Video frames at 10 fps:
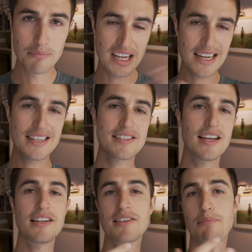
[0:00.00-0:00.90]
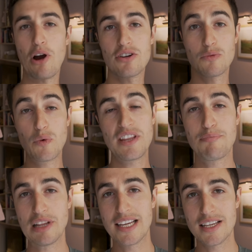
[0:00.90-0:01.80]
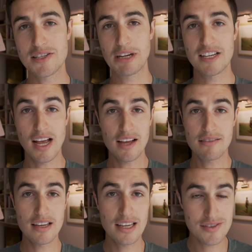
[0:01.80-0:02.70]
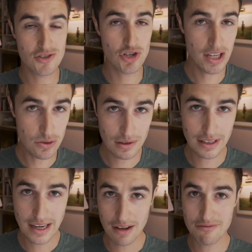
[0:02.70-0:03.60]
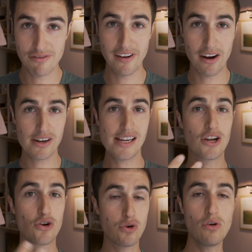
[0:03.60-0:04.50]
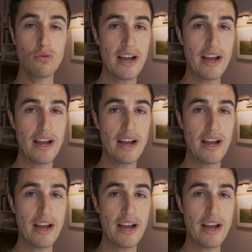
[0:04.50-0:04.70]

But I decided to partner with Blinkist because I think it's genuinely a very cool